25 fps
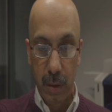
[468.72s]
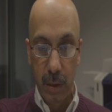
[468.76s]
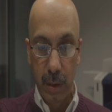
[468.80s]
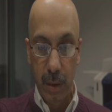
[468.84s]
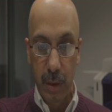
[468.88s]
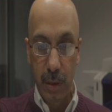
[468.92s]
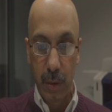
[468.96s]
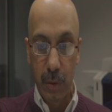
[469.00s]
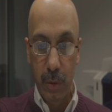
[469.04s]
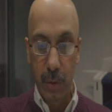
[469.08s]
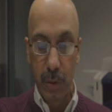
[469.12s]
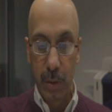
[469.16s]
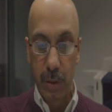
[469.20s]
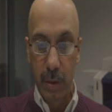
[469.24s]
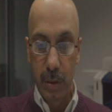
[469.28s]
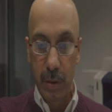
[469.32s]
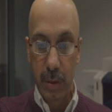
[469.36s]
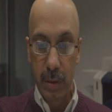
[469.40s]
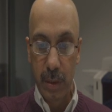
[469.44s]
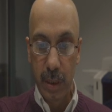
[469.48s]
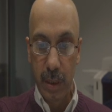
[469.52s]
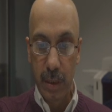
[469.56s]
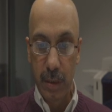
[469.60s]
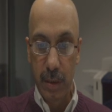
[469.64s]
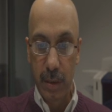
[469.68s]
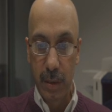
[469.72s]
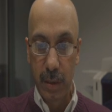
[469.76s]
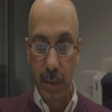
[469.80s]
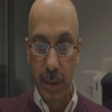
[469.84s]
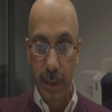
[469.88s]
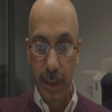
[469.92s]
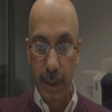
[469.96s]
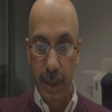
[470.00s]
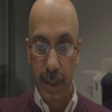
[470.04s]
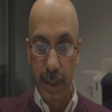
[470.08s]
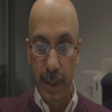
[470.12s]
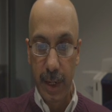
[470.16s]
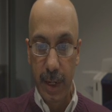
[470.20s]
Ignore this and just
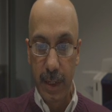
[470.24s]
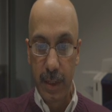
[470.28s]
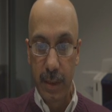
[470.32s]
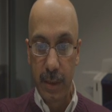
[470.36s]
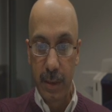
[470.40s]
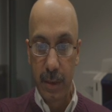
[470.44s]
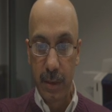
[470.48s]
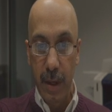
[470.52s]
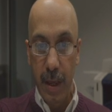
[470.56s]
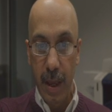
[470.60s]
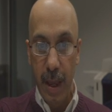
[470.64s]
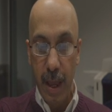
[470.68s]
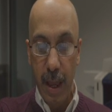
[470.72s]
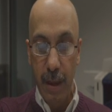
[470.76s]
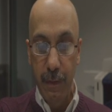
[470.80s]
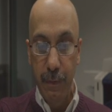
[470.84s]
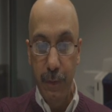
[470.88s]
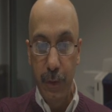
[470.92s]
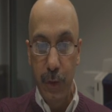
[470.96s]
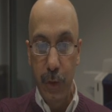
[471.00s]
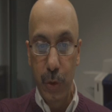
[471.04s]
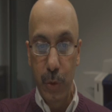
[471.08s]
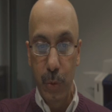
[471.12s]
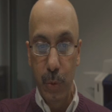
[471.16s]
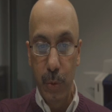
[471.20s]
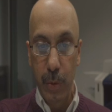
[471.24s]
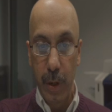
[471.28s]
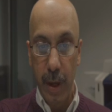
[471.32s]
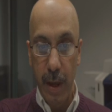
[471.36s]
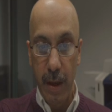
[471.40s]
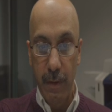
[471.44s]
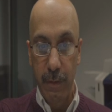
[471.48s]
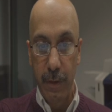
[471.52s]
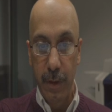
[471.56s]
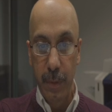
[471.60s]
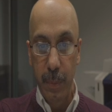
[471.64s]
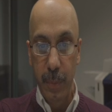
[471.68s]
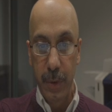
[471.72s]
click next. Have you
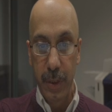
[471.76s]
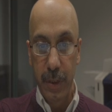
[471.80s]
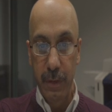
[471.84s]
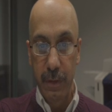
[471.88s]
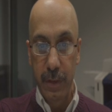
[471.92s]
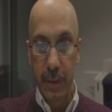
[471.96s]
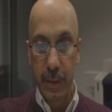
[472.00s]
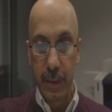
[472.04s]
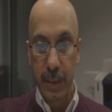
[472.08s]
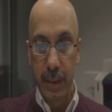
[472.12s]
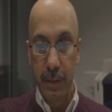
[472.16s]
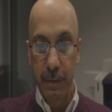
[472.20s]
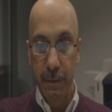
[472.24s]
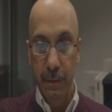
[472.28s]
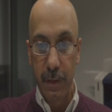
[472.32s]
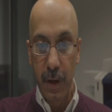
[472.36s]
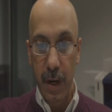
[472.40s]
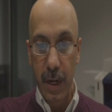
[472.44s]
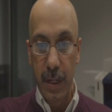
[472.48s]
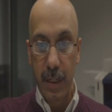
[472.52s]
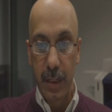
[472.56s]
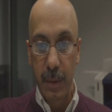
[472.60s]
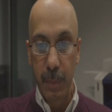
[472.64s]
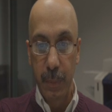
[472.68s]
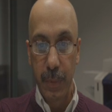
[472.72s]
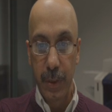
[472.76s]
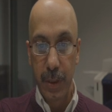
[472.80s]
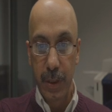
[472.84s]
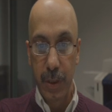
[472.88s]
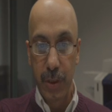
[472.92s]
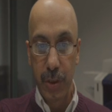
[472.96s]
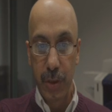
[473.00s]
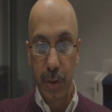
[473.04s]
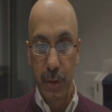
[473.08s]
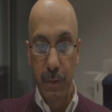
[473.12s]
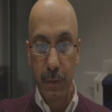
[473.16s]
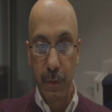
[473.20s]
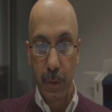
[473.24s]
ever previously filed a
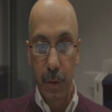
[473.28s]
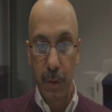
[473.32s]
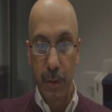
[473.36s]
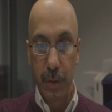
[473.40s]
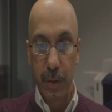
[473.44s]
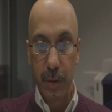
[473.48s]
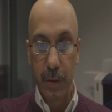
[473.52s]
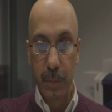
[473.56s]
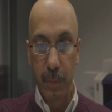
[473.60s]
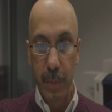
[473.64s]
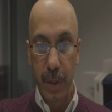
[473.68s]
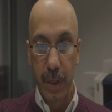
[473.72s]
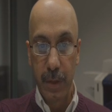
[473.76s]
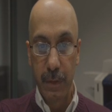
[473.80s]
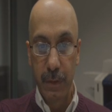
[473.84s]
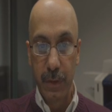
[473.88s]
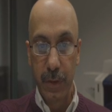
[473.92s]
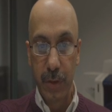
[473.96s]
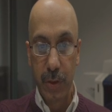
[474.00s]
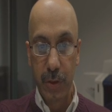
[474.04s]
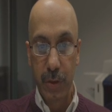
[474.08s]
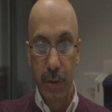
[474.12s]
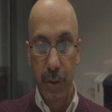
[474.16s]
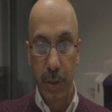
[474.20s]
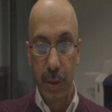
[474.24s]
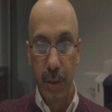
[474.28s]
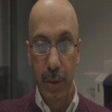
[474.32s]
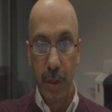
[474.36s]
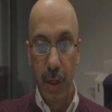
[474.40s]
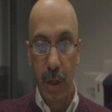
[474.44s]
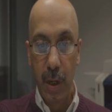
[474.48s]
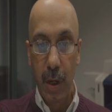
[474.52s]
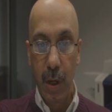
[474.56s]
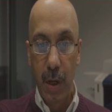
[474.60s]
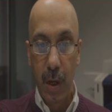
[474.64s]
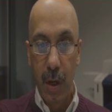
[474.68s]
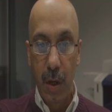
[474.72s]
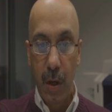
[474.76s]
petition for this beneficiary
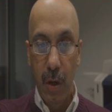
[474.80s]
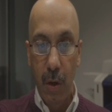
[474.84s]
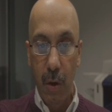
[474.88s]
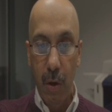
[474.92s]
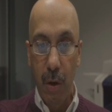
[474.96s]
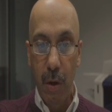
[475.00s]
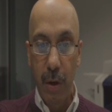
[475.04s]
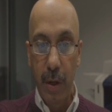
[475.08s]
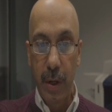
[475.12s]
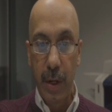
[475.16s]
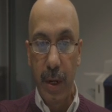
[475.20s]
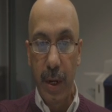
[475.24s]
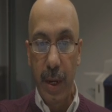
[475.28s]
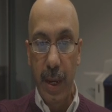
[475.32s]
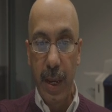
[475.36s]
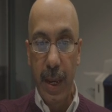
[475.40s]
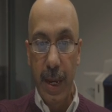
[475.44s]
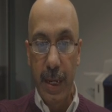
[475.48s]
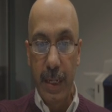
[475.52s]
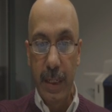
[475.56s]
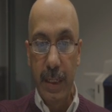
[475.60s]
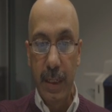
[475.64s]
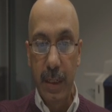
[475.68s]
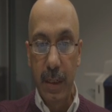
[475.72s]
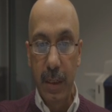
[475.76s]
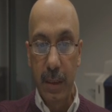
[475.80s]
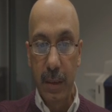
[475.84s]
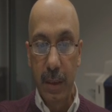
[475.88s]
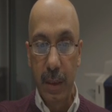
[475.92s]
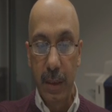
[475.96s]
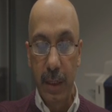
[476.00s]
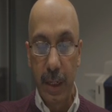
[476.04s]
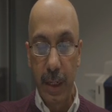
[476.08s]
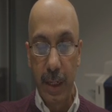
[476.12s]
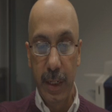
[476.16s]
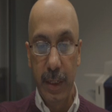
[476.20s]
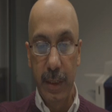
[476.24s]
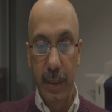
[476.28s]
or any other
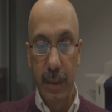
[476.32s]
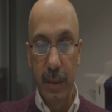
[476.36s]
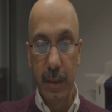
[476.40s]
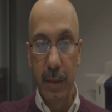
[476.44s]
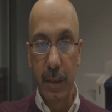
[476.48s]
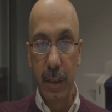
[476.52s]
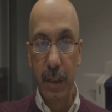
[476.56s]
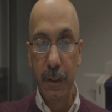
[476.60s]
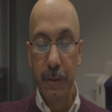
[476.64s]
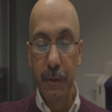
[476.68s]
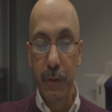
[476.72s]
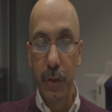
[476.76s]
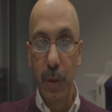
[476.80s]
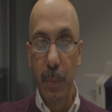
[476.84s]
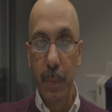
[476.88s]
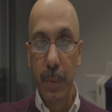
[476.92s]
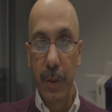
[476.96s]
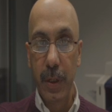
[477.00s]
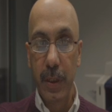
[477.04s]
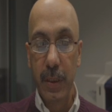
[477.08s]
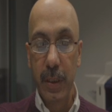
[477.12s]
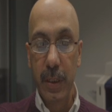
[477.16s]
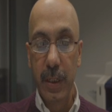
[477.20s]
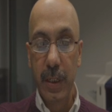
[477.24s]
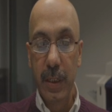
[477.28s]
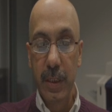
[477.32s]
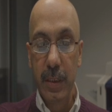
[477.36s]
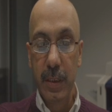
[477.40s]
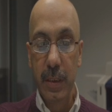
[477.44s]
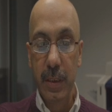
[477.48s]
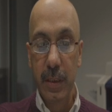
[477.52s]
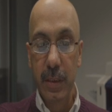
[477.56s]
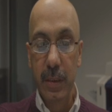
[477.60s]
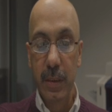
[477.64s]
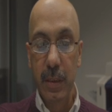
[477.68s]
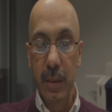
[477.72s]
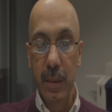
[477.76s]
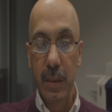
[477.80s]
alien? If your brother and
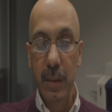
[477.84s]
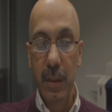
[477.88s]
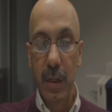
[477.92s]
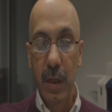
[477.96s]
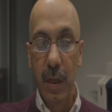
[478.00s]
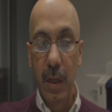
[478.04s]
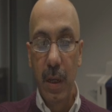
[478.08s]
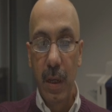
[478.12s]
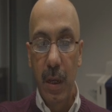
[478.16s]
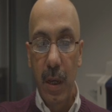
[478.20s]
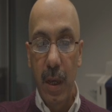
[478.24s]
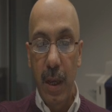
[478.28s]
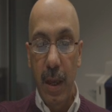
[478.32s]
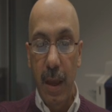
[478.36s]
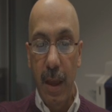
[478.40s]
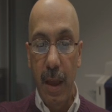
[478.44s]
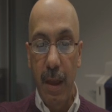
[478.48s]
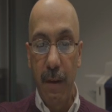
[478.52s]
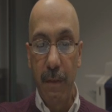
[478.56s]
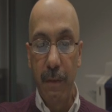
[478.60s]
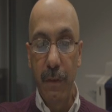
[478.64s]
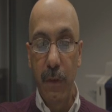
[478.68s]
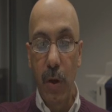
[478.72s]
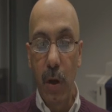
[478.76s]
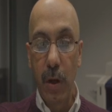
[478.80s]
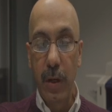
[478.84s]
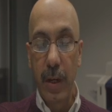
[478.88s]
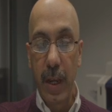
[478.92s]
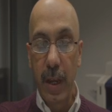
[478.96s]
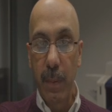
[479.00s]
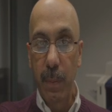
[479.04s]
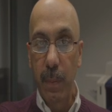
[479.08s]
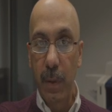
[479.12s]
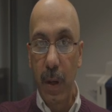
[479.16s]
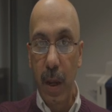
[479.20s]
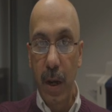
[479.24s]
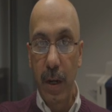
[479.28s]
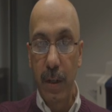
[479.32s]
sister have not
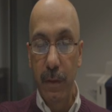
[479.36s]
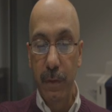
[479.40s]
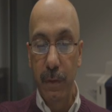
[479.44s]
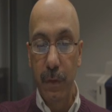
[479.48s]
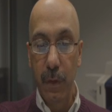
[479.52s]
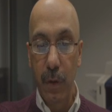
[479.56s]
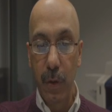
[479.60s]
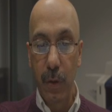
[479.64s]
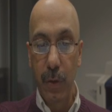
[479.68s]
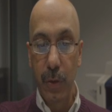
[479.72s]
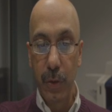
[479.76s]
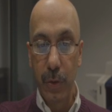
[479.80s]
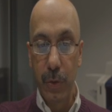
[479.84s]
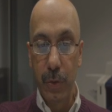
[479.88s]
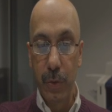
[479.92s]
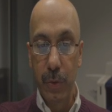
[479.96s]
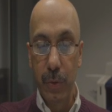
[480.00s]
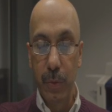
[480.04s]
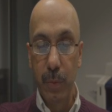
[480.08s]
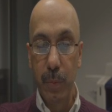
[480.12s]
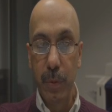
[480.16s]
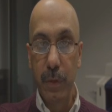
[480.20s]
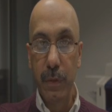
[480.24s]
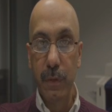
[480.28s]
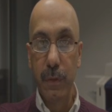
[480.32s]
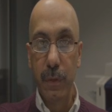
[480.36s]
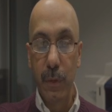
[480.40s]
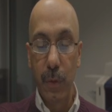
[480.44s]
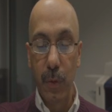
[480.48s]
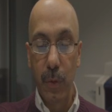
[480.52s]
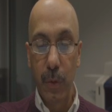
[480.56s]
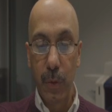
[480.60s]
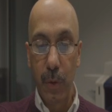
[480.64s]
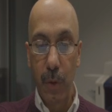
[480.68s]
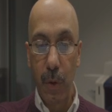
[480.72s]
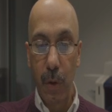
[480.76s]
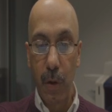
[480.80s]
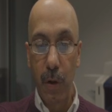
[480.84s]
applied for you
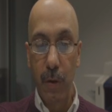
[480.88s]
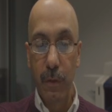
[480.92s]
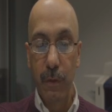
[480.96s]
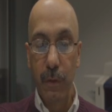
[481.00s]
before or